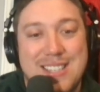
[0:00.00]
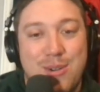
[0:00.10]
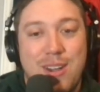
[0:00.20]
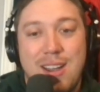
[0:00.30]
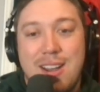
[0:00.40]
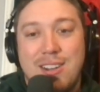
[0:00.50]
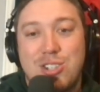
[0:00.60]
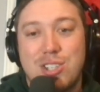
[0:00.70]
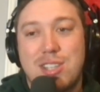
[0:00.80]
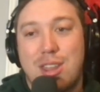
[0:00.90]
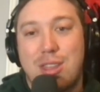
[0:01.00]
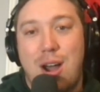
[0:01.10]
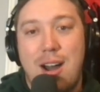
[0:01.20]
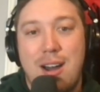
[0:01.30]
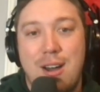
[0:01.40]
So just the
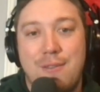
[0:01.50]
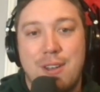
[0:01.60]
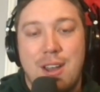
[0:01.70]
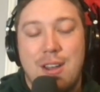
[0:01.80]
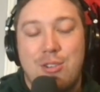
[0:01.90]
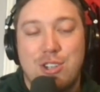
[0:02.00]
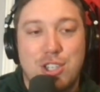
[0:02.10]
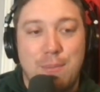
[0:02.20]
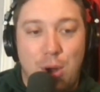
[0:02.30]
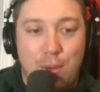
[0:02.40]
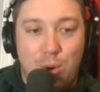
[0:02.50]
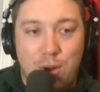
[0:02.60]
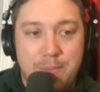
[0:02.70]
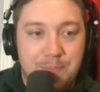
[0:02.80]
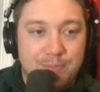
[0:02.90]
thought of Christian
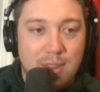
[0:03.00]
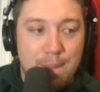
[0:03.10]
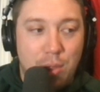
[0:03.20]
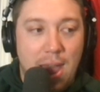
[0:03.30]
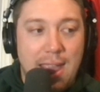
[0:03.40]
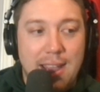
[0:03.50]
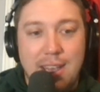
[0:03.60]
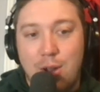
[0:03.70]
Barmore playing,